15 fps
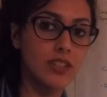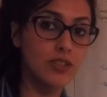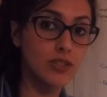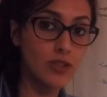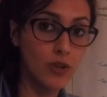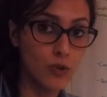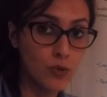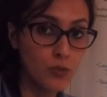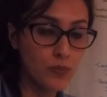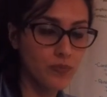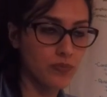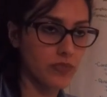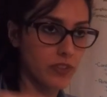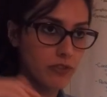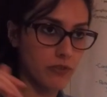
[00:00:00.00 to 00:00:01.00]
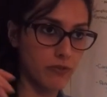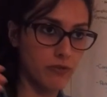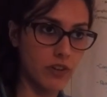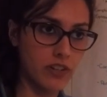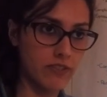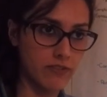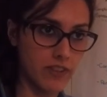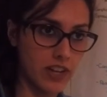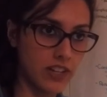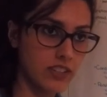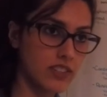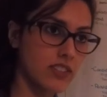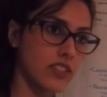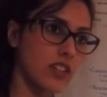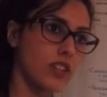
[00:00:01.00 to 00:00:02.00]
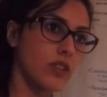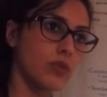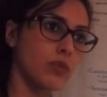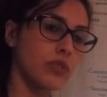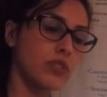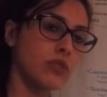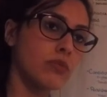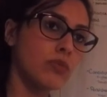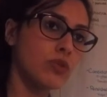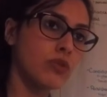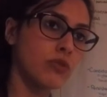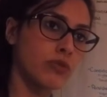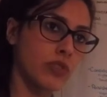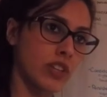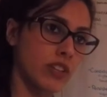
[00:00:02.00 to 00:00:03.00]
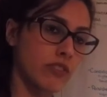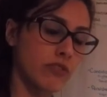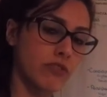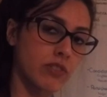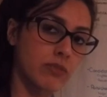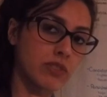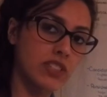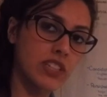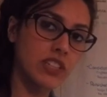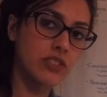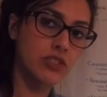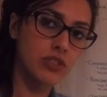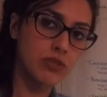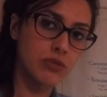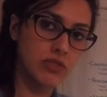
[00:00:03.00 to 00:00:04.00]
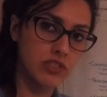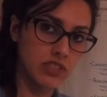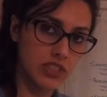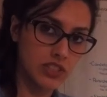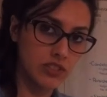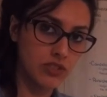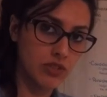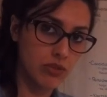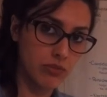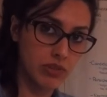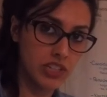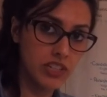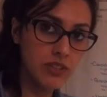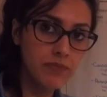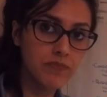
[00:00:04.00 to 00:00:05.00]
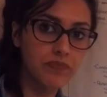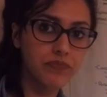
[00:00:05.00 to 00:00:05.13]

So, fun fact, when you're moving from stage 2 to stage 3,